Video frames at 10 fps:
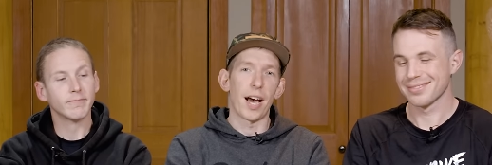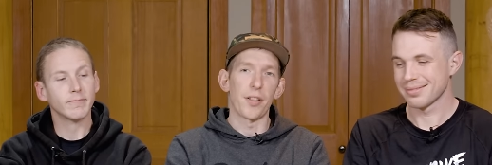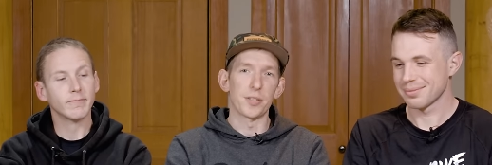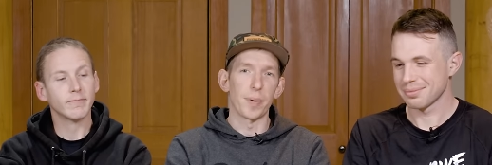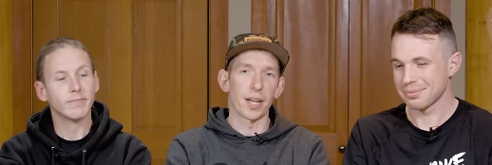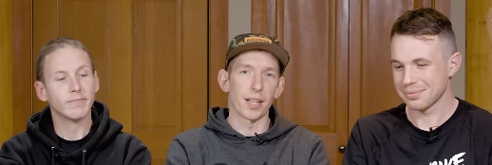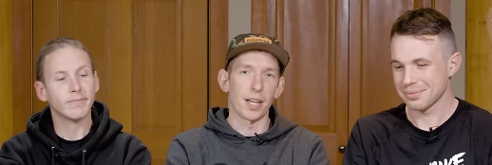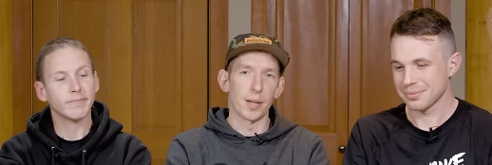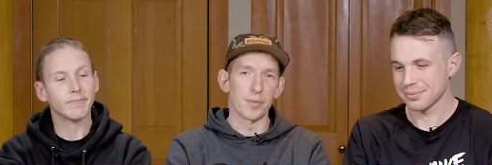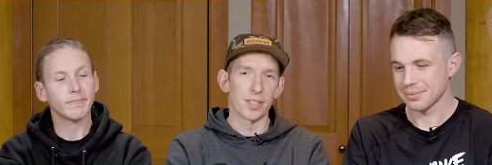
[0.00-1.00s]
Speaker 1: how this bike
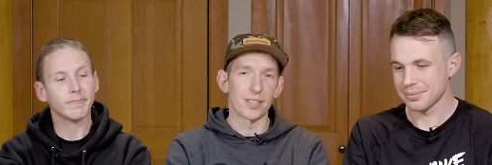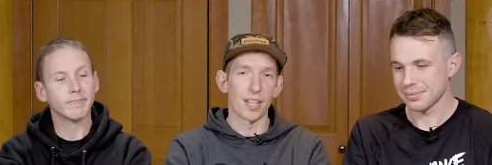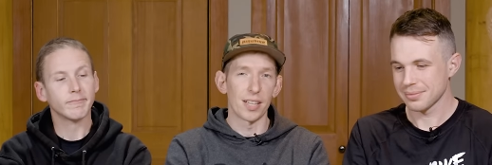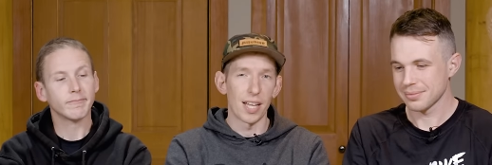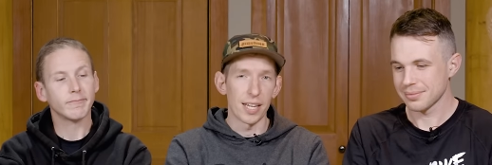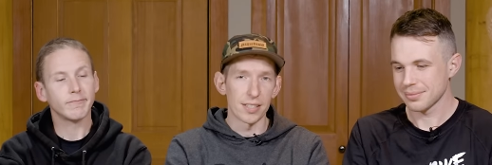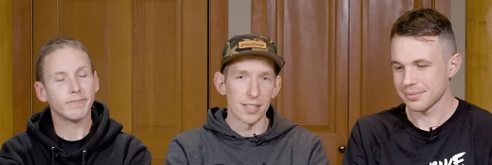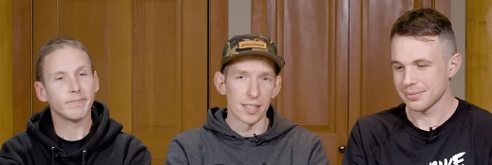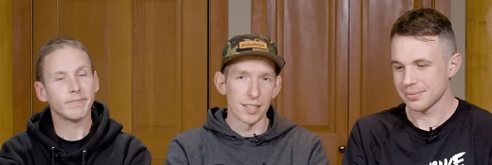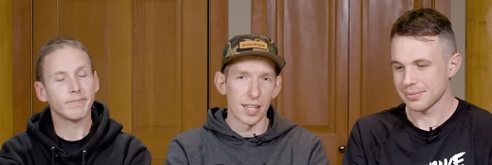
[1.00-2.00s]
climbs. It's the
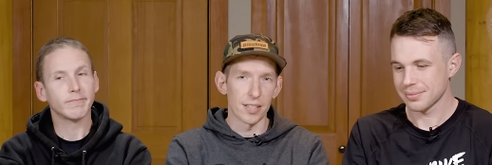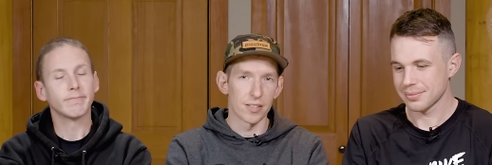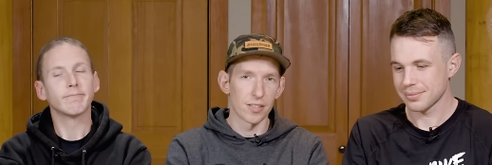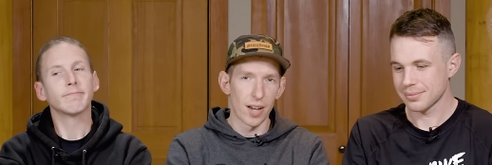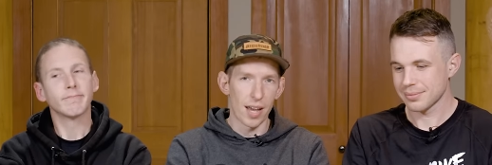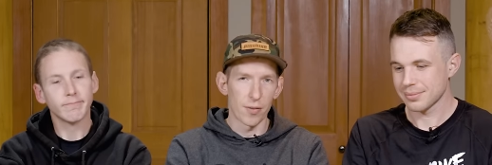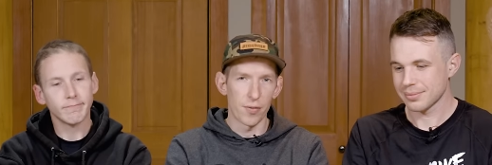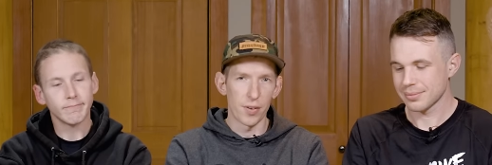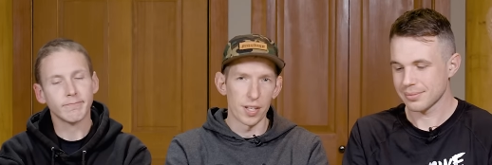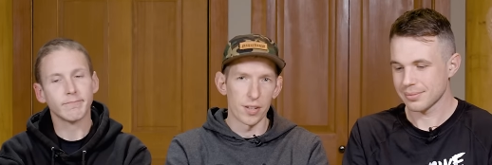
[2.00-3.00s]
lightest on test, so I have a
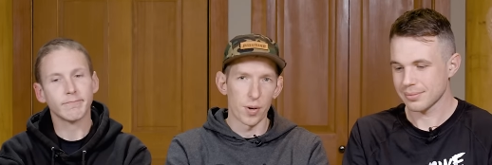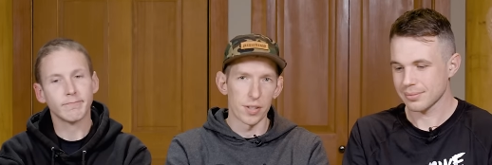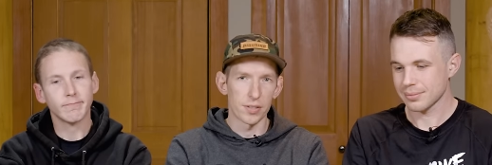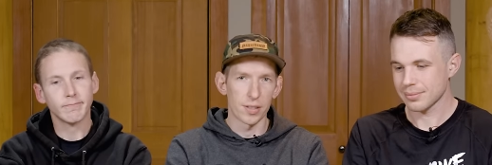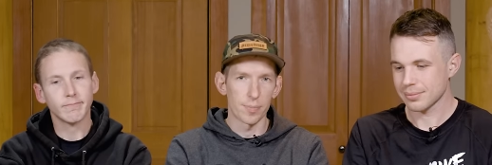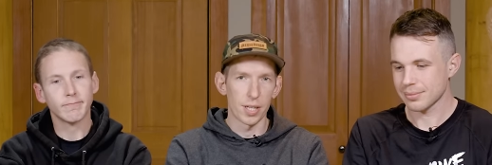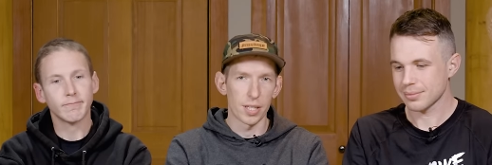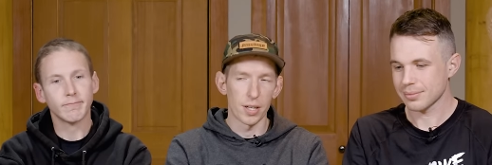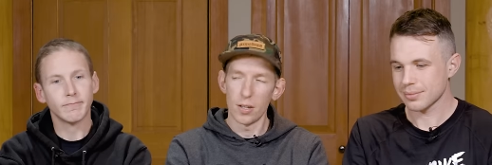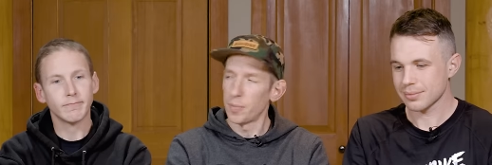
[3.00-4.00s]
feeling of where this
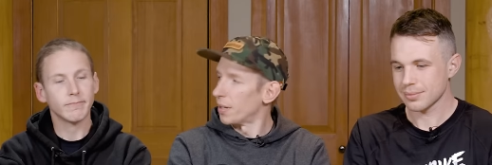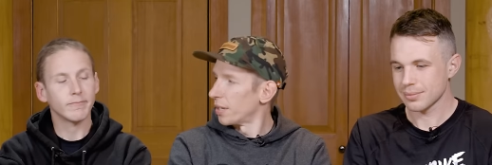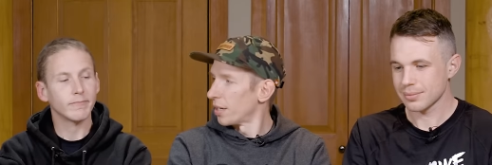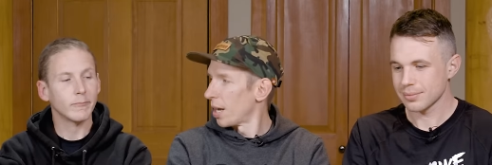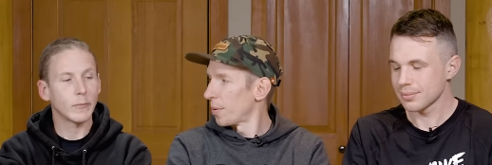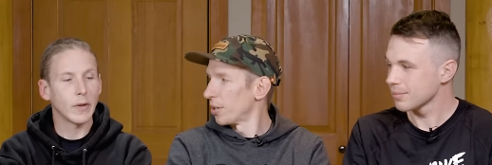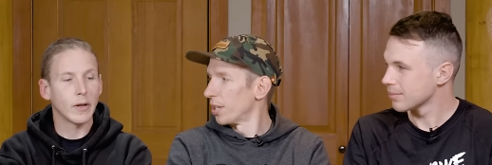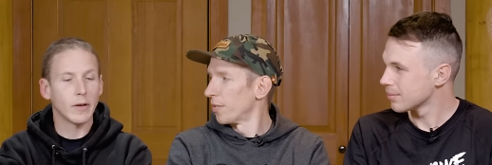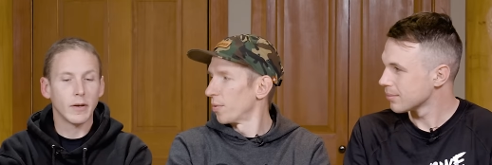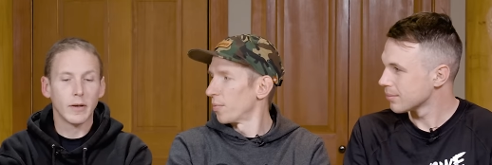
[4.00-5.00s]
might go, but how about you,
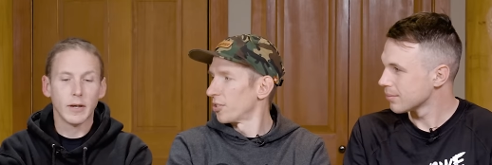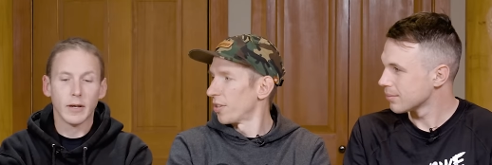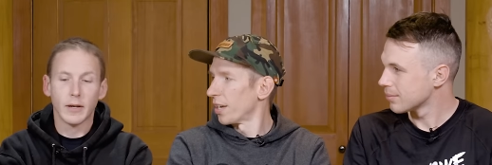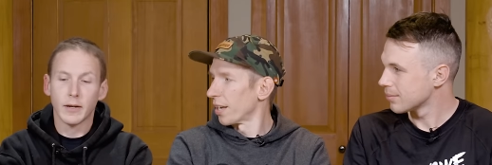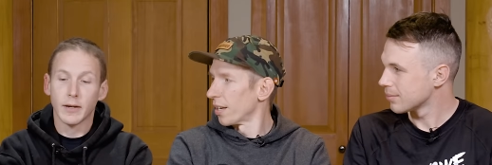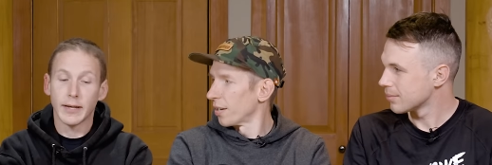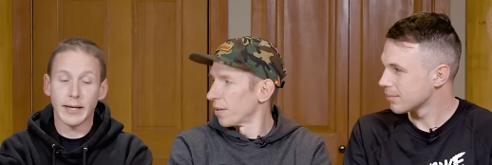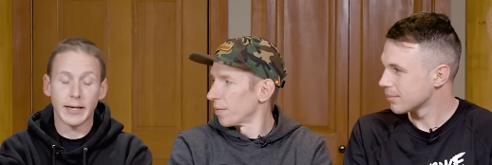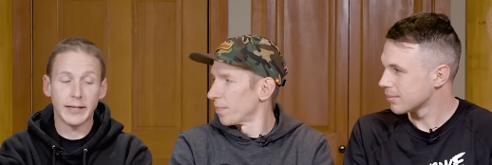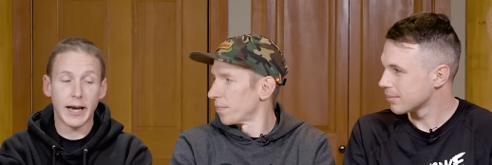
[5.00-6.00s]
leading? What do you think?
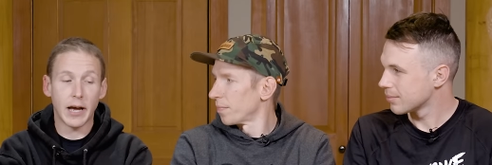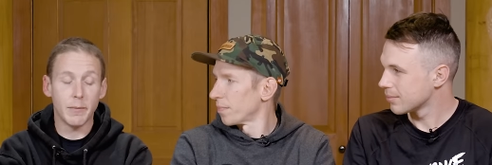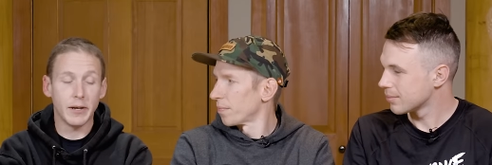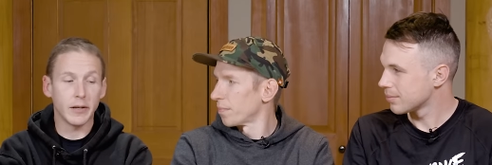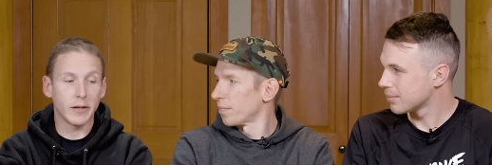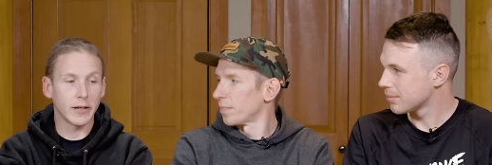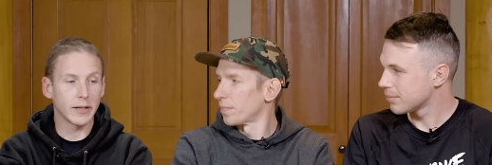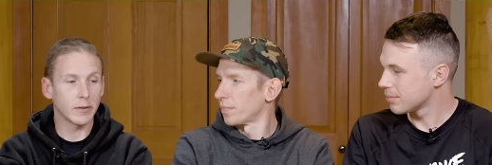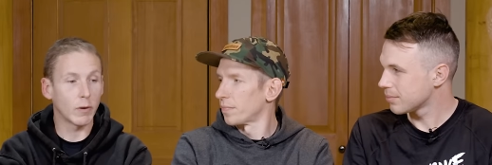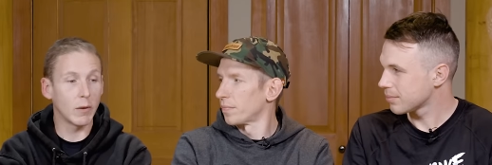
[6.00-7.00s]
Speaker 2: Yeah, I mean,
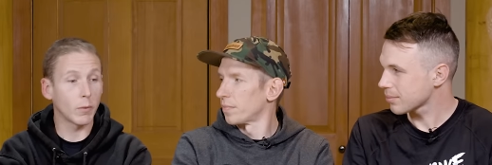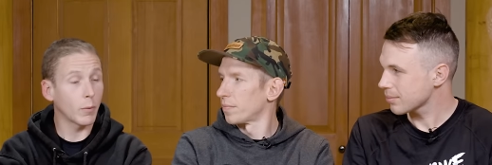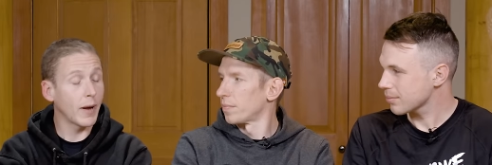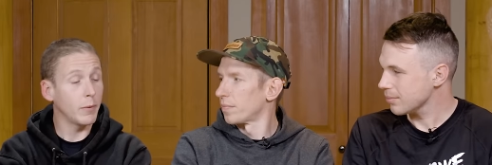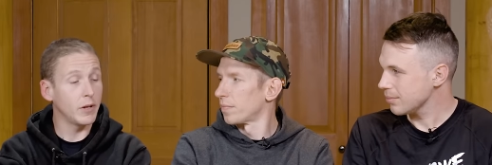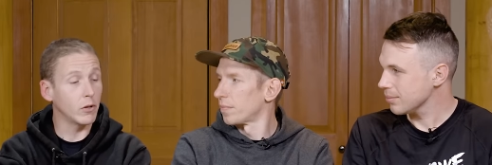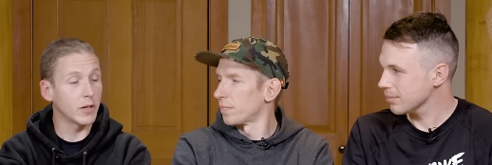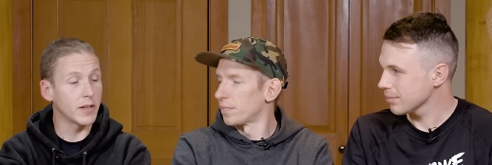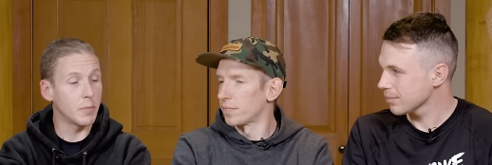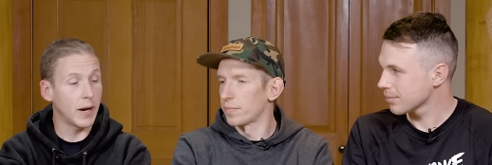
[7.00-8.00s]
right away when you
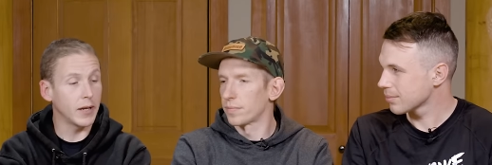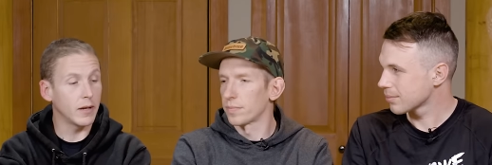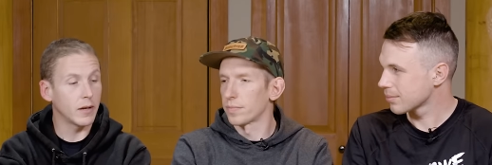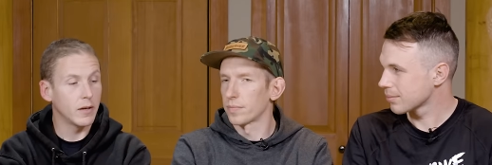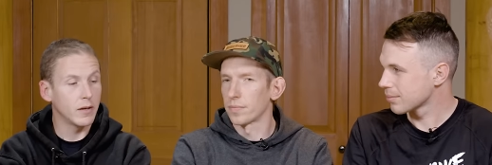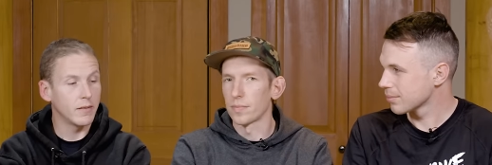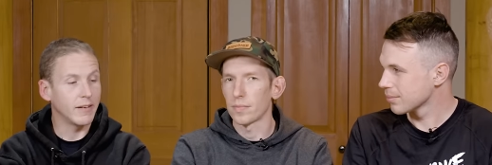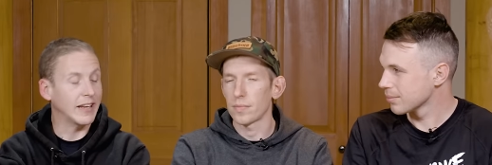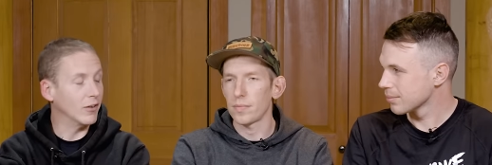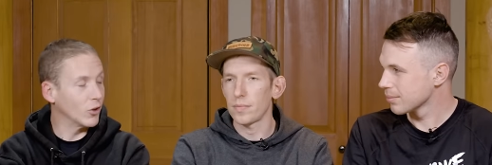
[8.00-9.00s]
look at the bike,
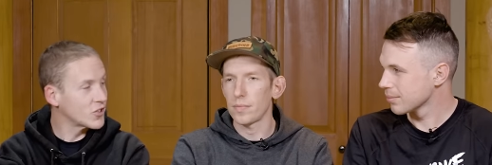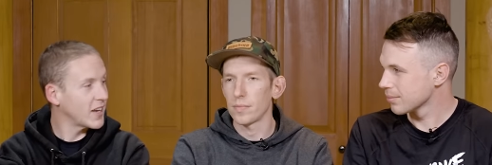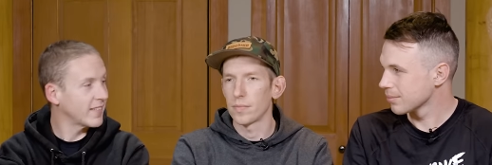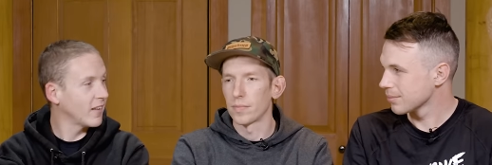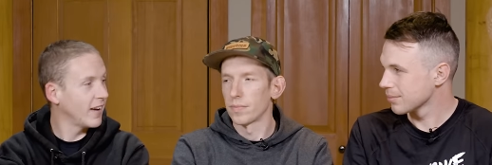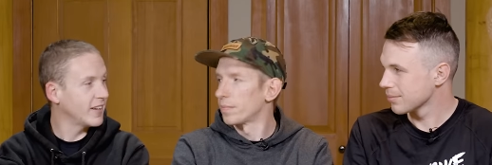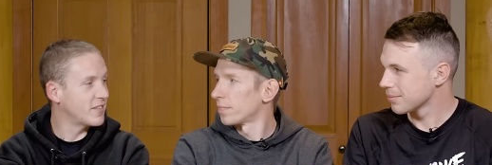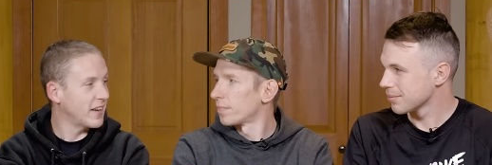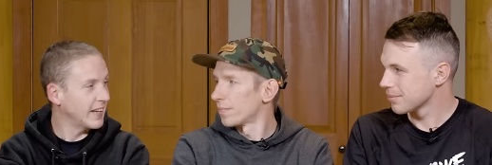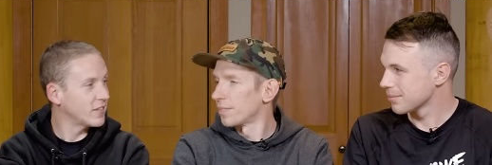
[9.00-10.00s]
it looks like the
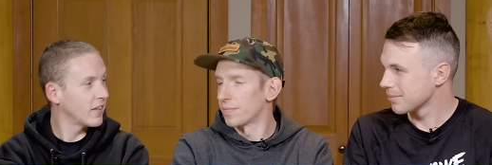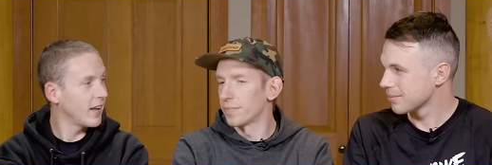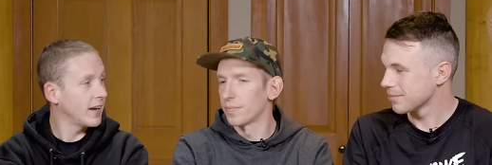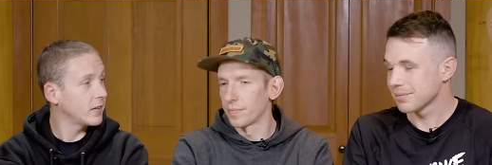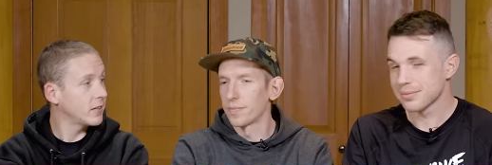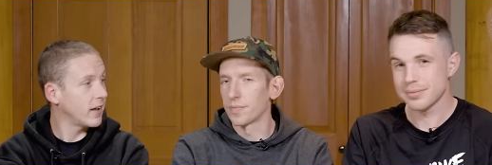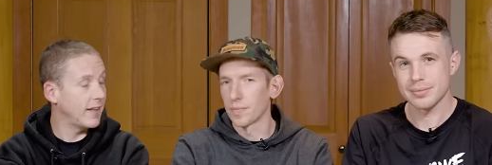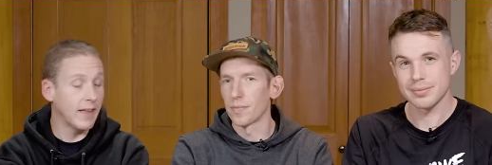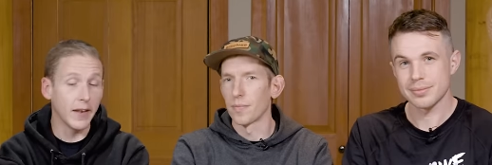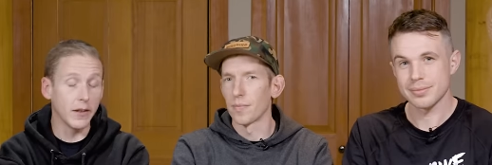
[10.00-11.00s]
lightest, it is the lightest.
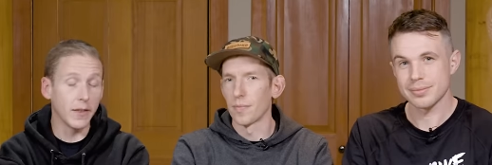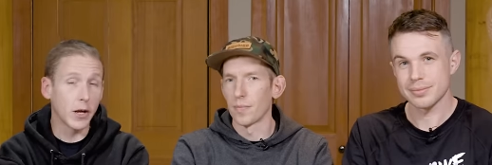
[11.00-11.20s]
And then the